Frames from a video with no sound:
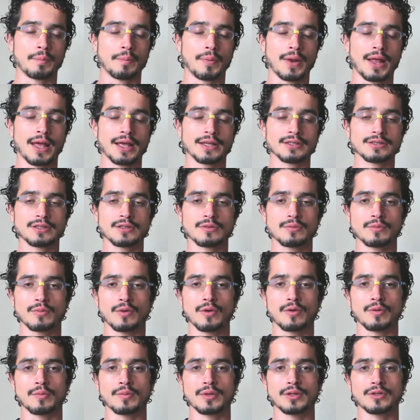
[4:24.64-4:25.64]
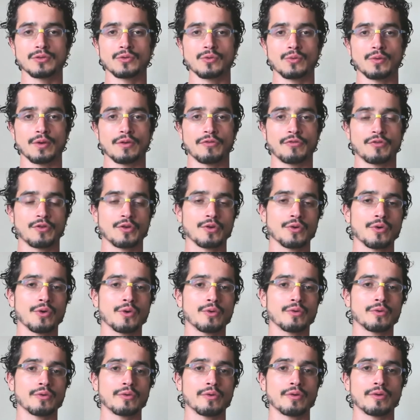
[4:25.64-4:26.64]
pleasant moment with you,
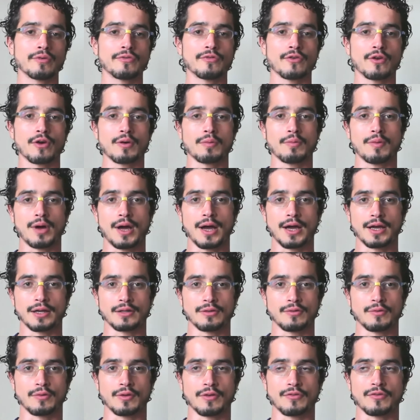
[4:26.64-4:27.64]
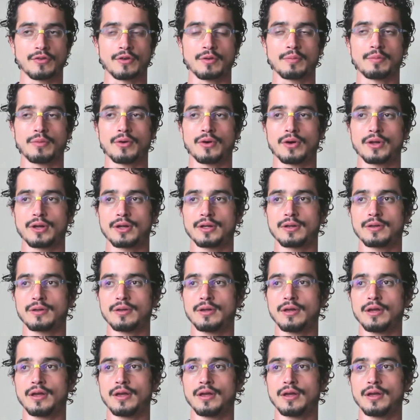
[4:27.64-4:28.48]
with your mind, with your body.